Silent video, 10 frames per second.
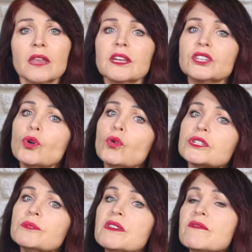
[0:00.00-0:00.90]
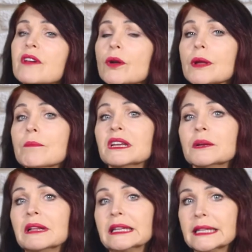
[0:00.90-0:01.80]
they're taught to be very
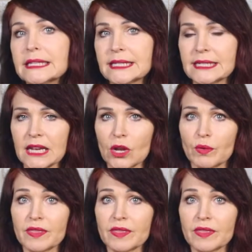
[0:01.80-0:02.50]
minimalistic